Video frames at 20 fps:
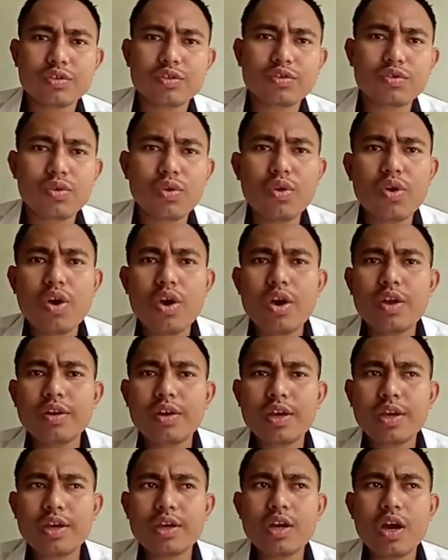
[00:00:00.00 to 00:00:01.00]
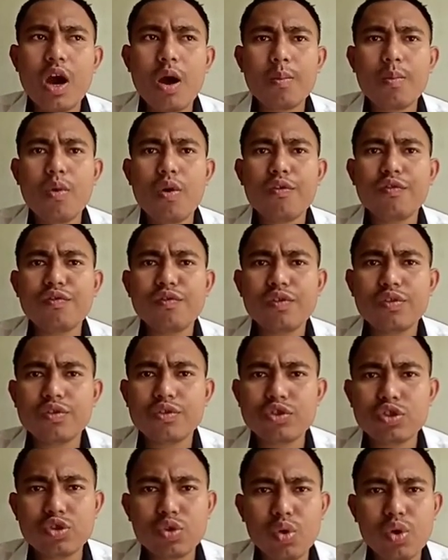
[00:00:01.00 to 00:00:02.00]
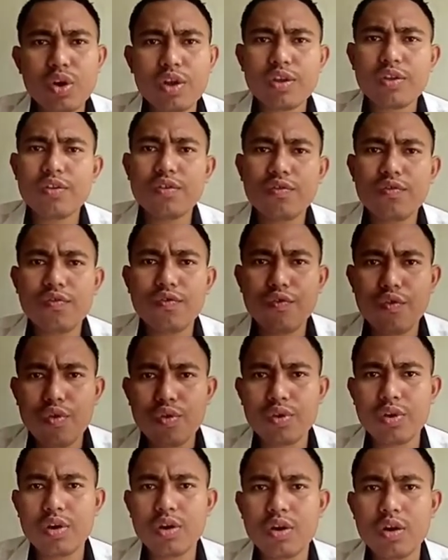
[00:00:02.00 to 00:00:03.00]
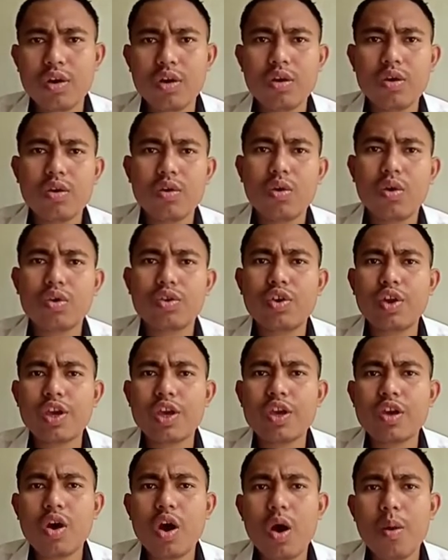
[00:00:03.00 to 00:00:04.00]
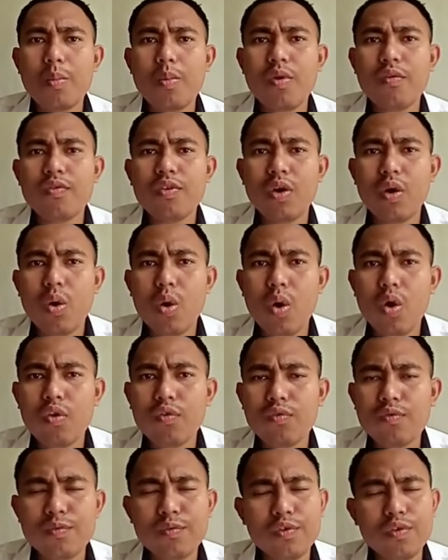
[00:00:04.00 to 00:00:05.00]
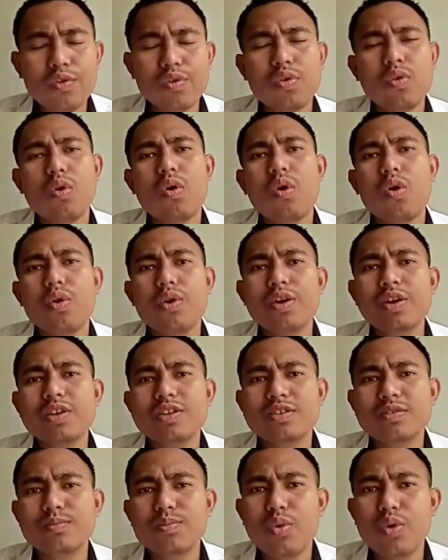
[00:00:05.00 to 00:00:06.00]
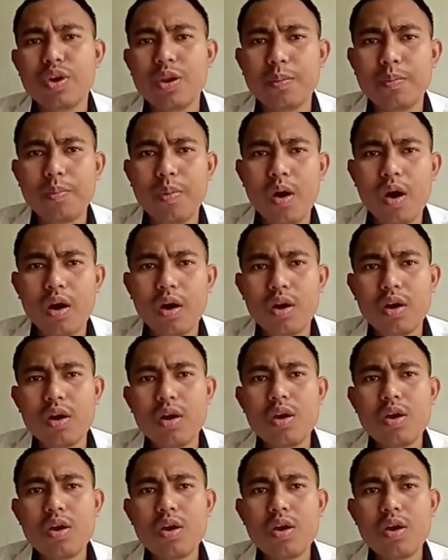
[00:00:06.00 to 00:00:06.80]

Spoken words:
So taking up of solid food, or taking up of the whole food or its body part,